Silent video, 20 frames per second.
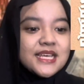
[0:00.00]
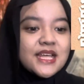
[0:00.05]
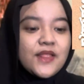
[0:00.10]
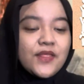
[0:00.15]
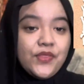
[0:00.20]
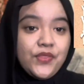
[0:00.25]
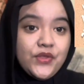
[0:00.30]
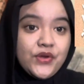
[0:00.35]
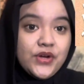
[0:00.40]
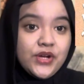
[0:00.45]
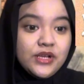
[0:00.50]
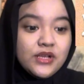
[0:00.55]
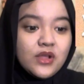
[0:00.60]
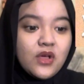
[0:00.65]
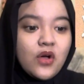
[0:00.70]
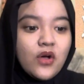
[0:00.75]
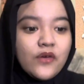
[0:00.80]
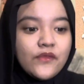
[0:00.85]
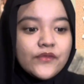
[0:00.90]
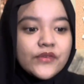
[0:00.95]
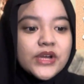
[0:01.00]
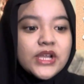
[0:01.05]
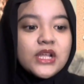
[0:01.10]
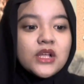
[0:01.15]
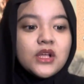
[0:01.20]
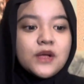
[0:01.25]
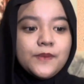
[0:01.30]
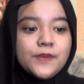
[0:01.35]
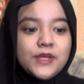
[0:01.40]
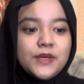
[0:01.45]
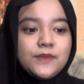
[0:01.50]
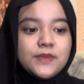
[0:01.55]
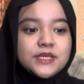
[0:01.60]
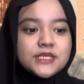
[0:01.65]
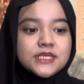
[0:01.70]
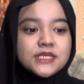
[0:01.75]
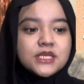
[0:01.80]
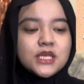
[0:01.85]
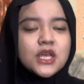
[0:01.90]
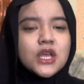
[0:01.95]
Third, offering
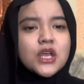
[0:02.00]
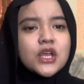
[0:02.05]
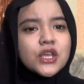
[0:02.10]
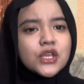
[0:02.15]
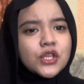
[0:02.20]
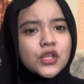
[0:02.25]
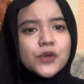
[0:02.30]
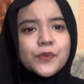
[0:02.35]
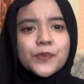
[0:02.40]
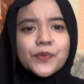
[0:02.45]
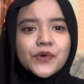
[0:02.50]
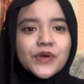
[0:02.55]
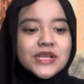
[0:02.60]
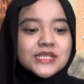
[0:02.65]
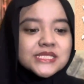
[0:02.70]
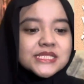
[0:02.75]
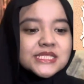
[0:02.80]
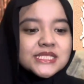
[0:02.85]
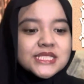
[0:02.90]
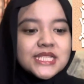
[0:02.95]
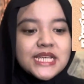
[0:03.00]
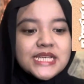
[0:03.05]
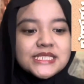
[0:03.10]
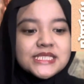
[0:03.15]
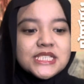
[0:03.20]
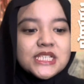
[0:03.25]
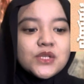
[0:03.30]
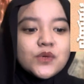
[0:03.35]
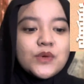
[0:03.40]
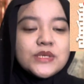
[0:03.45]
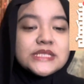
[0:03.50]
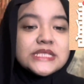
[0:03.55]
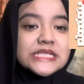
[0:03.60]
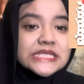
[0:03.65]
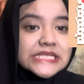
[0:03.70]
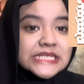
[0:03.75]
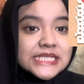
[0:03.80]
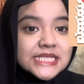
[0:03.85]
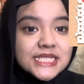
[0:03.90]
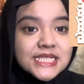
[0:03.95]
compliments. Your presentation was
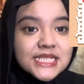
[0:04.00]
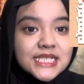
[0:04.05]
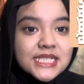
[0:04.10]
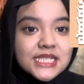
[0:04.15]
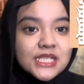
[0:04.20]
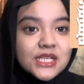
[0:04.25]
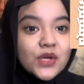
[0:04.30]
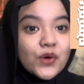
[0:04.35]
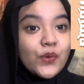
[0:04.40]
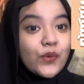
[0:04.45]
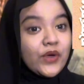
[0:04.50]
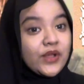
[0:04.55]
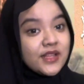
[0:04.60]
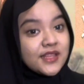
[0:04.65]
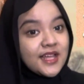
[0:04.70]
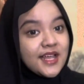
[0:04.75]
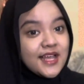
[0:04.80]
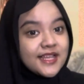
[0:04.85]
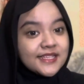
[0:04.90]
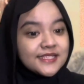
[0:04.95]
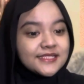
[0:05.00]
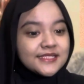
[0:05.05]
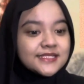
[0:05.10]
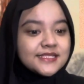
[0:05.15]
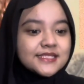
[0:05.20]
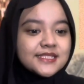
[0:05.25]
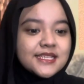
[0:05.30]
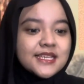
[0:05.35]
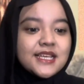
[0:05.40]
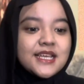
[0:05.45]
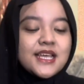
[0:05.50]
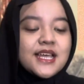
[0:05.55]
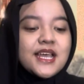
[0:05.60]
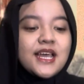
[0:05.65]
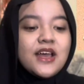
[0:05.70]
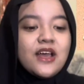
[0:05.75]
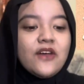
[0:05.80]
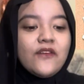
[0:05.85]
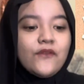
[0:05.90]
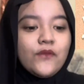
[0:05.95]
excellent, well done.
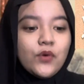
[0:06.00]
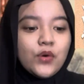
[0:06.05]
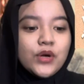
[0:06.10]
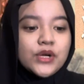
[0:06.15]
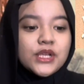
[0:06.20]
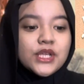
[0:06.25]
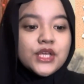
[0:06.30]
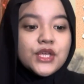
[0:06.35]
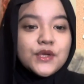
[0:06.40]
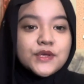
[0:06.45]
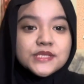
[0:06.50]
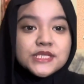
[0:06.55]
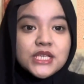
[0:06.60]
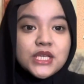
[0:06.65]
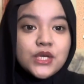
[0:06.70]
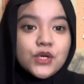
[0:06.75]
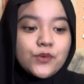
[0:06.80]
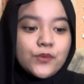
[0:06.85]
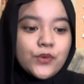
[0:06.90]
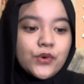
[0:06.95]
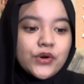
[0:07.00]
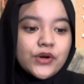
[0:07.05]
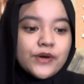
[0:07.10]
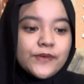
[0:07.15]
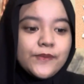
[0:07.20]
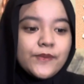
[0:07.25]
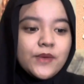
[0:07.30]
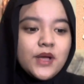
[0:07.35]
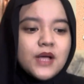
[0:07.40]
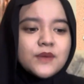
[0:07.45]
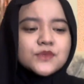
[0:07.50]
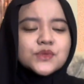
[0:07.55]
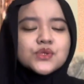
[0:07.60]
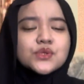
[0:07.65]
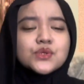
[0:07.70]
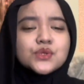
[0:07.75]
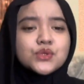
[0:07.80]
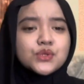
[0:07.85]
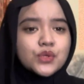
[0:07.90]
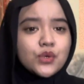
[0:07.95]
Fourth, using humor. I'm so
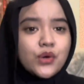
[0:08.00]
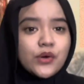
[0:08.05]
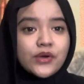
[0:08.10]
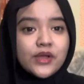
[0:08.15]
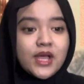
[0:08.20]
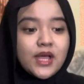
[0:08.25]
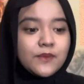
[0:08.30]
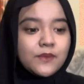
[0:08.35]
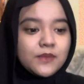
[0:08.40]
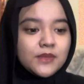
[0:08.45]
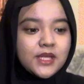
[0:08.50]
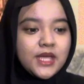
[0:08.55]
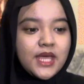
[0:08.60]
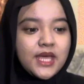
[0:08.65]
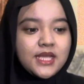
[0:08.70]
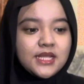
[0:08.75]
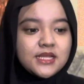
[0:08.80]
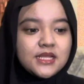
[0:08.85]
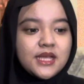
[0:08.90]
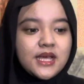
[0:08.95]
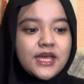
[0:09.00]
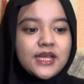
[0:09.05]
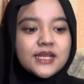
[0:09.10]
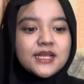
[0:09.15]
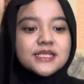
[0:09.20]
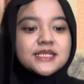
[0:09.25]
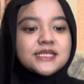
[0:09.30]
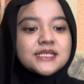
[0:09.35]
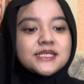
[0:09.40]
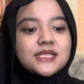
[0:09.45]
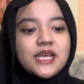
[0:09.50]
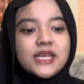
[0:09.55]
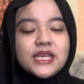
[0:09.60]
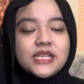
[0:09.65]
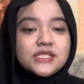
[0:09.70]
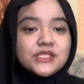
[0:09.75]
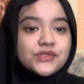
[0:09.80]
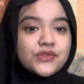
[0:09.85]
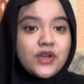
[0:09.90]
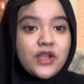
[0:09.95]
sorry I'm late, I got stuck
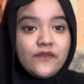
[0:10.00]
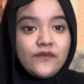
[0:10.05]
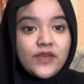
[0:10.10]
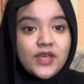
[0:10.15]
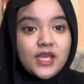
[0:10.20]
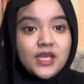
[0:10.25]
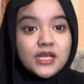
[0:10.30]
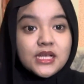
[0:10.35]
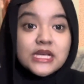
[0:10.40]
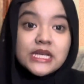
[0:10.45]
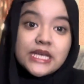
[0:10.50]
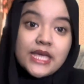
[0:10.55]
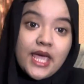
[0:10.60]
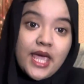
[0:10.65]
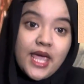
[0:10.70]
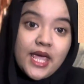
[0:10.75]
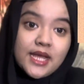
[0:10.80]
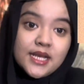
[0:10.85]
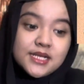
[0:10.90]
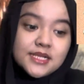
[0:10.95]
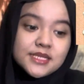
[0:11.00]
in traffic again.